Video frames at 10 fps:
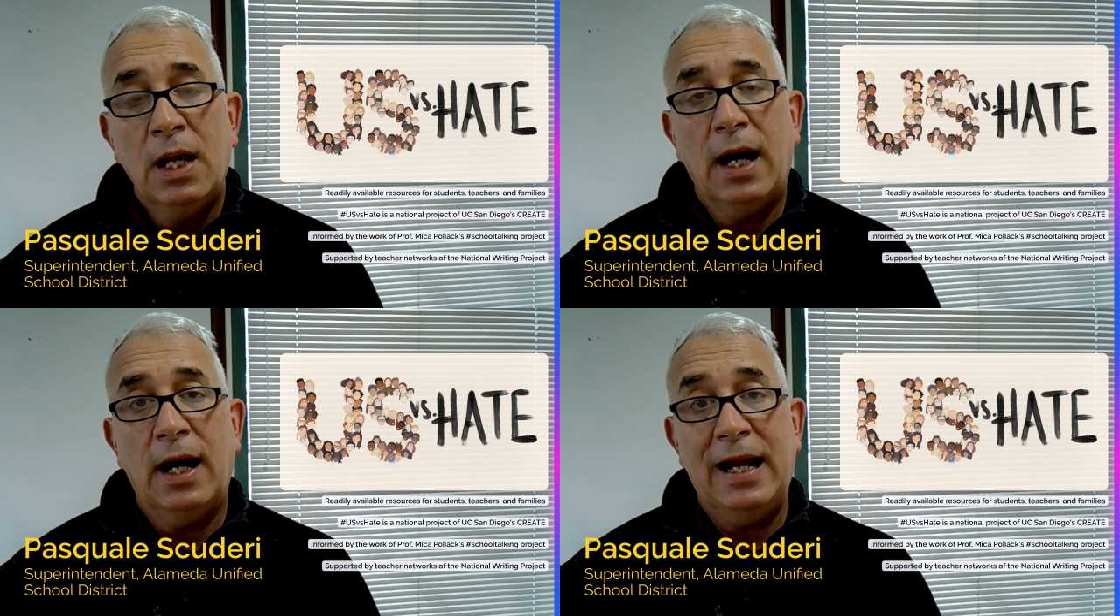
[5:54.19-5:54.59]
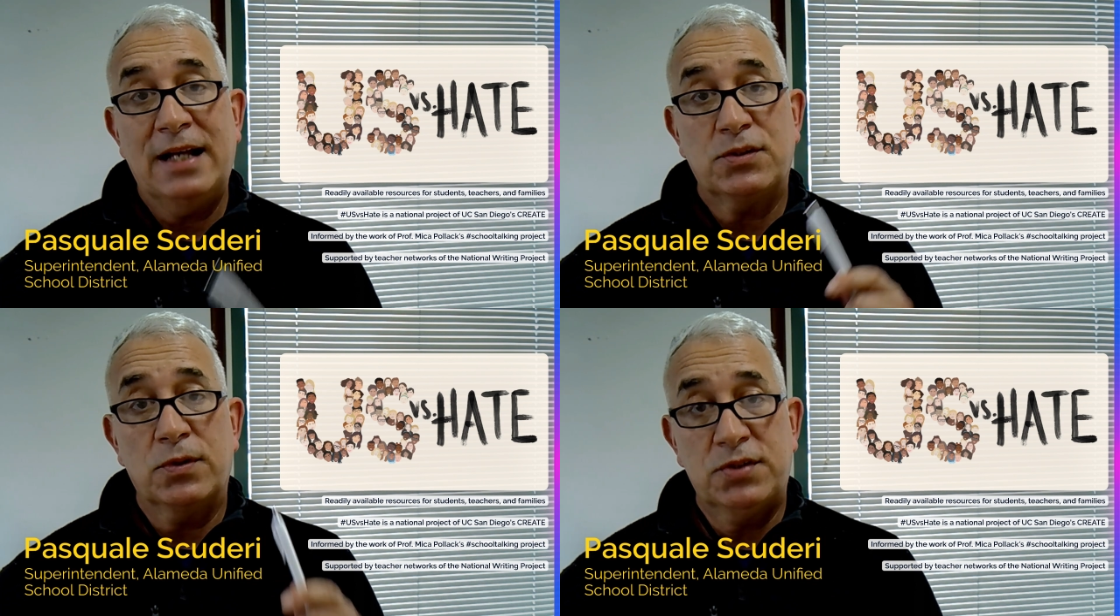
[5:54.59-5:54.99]

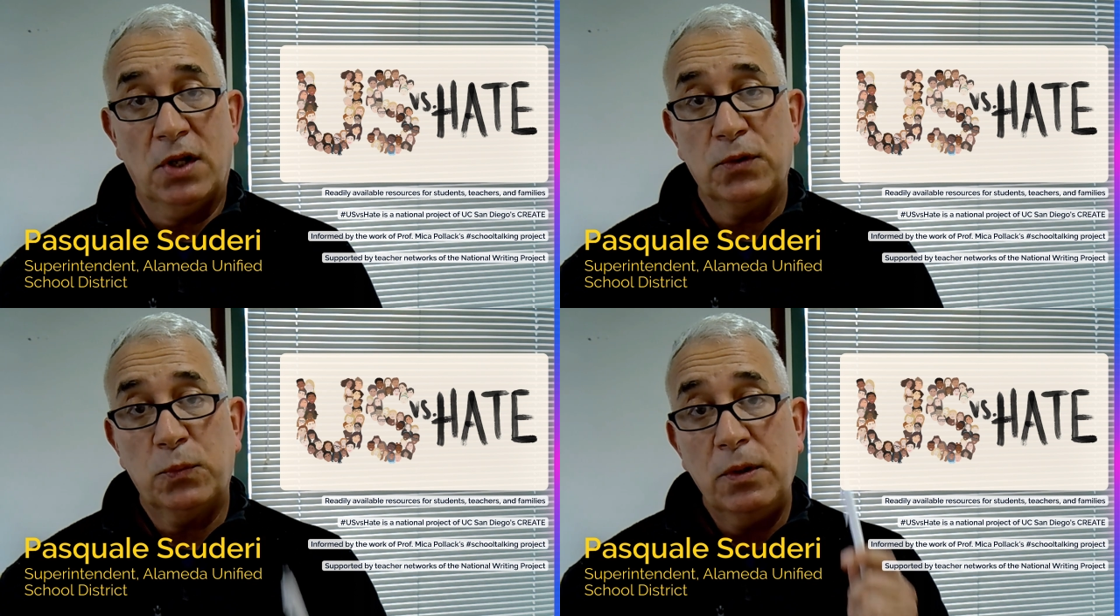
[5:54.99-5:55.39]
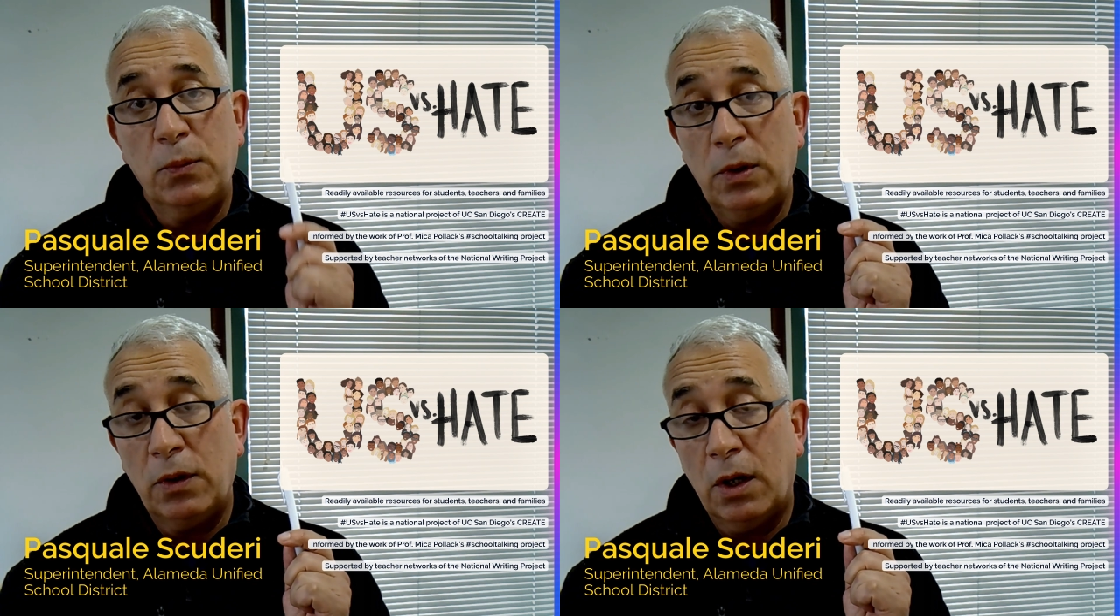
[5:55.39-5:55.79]
As a result, we
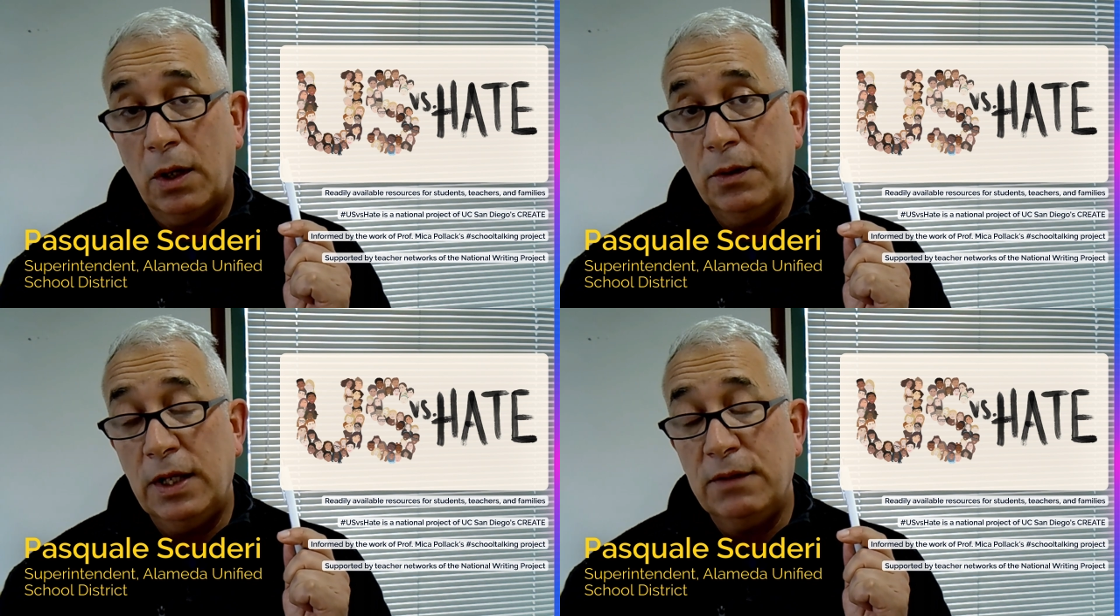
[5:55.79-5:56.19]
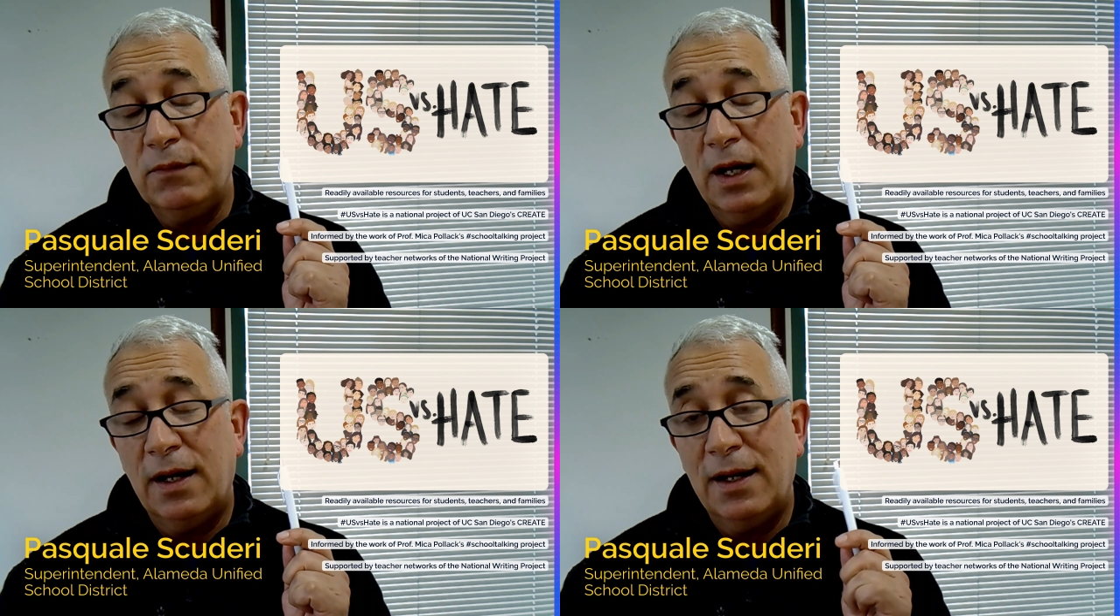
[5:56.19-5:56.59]
will, in
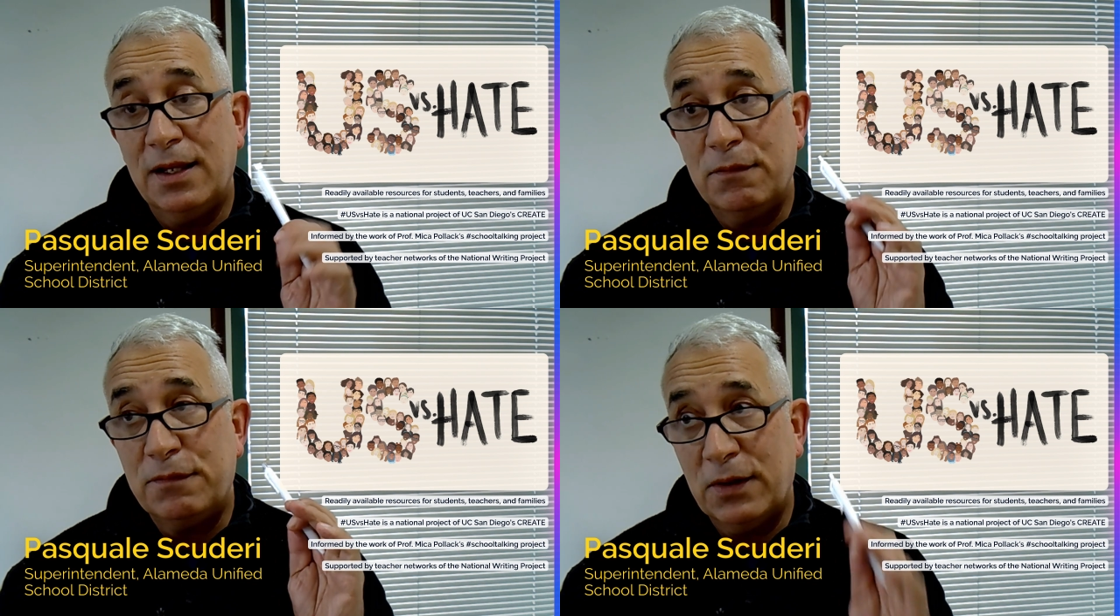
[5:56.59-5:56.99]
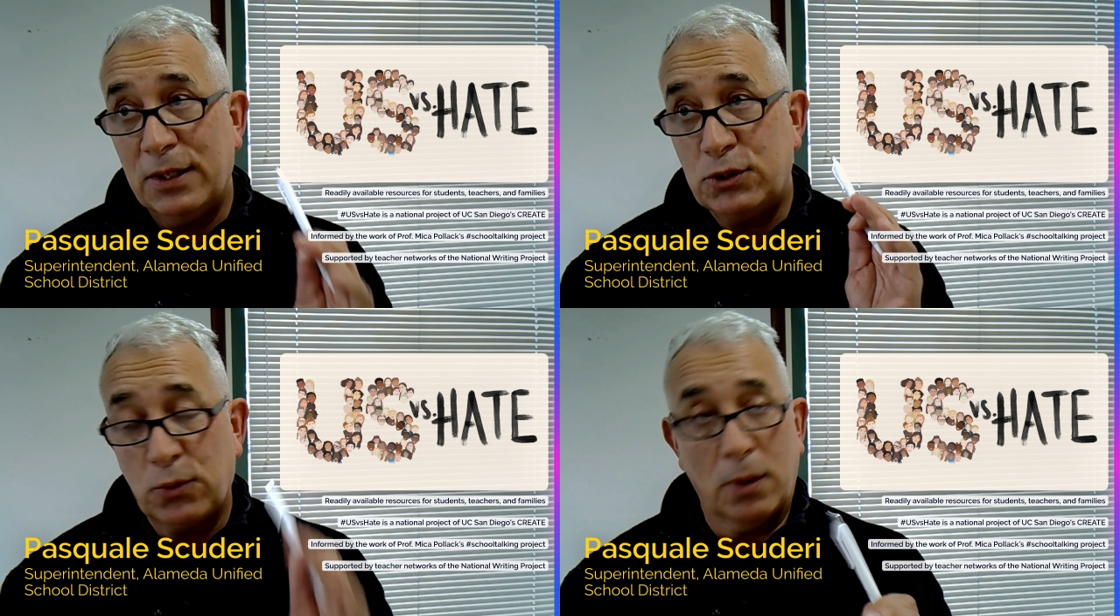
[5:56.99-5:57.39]
a very
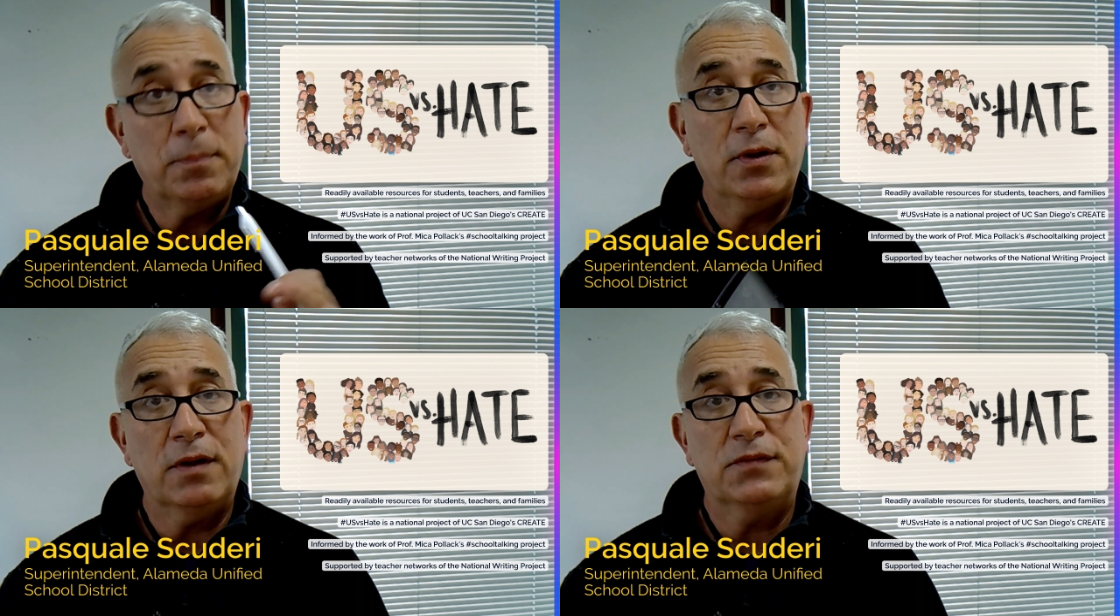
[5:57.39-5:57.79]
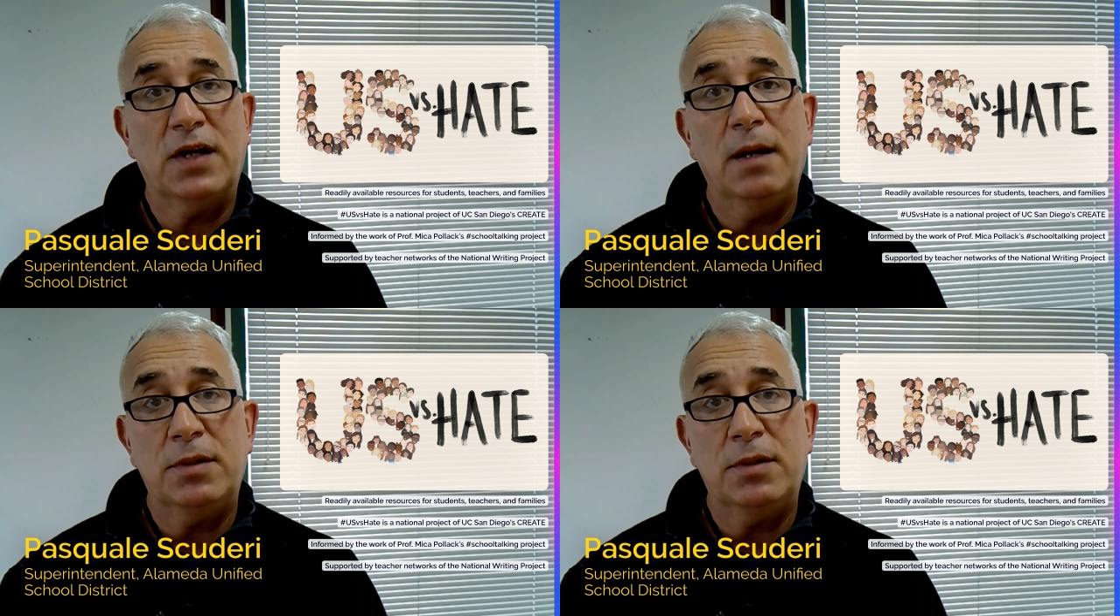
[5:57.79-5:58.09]
short period of time,